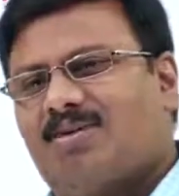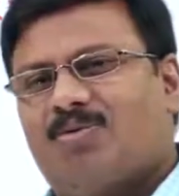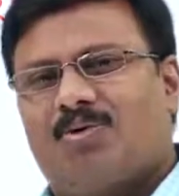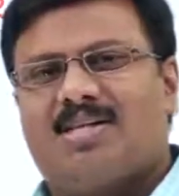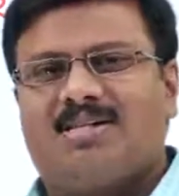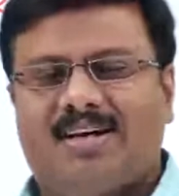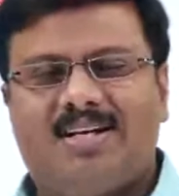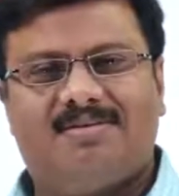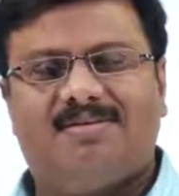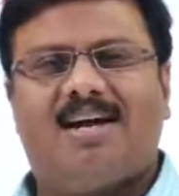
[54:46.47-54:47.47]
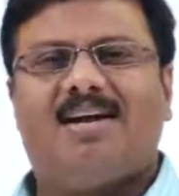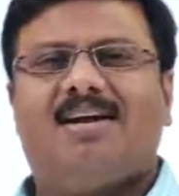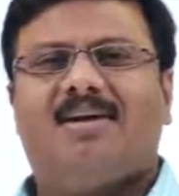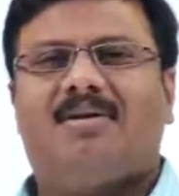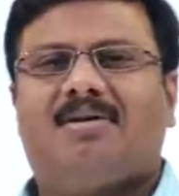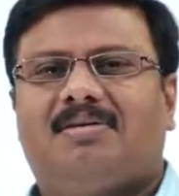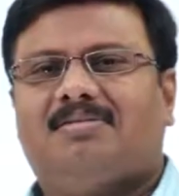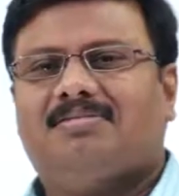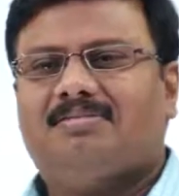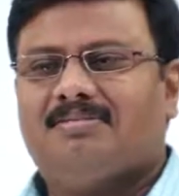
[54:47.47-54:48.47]
out what is the weight of NAND and NOR.
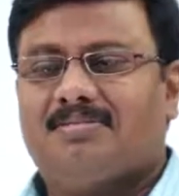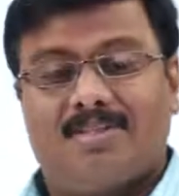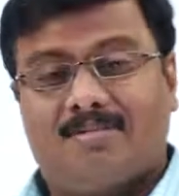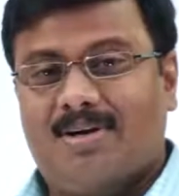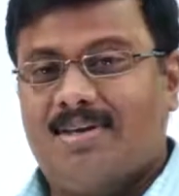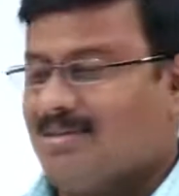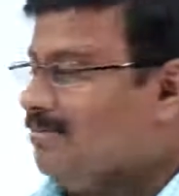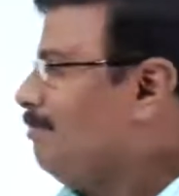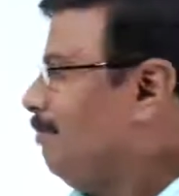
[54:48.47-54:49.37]
Surprising.